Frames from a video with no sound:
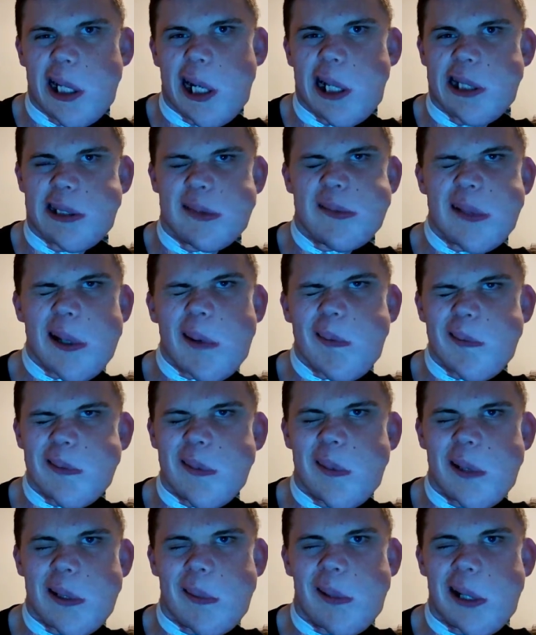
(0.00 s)
I used to
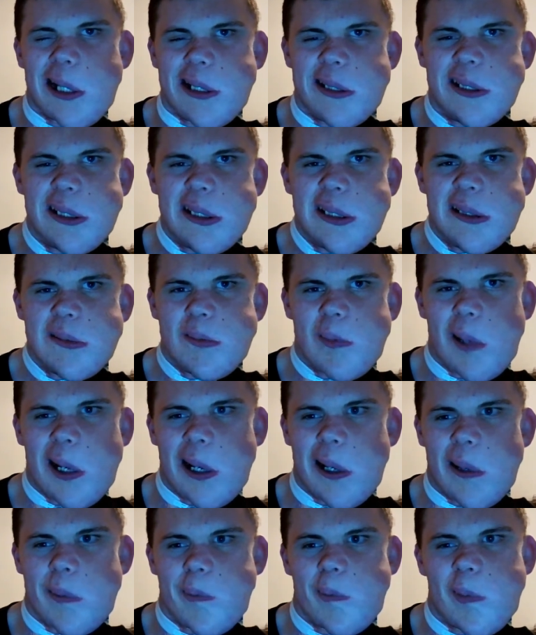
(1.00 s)
really like
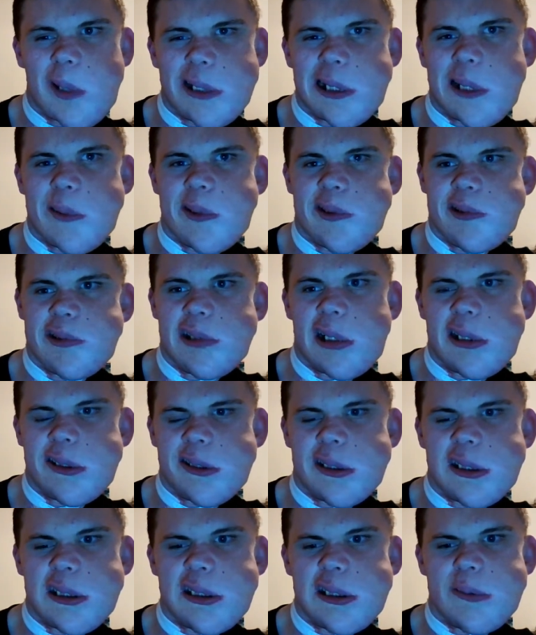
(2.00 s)
them when I was
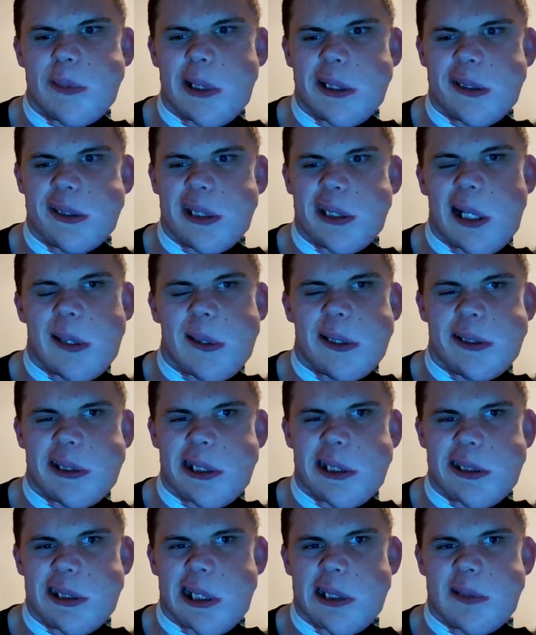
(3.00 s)
younger, but
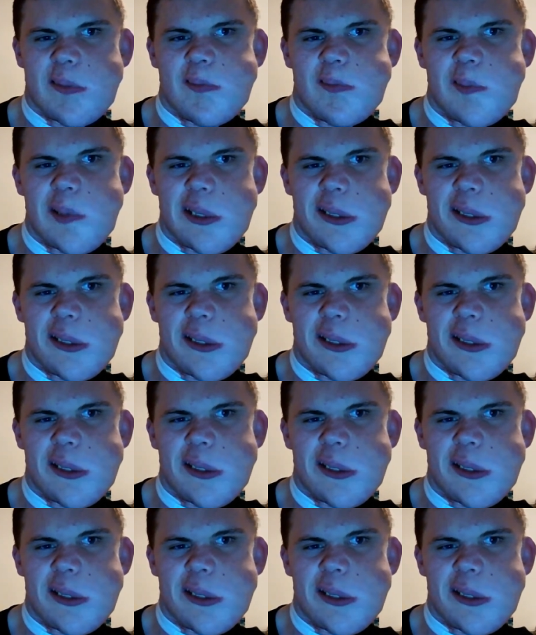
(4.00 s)
nowadays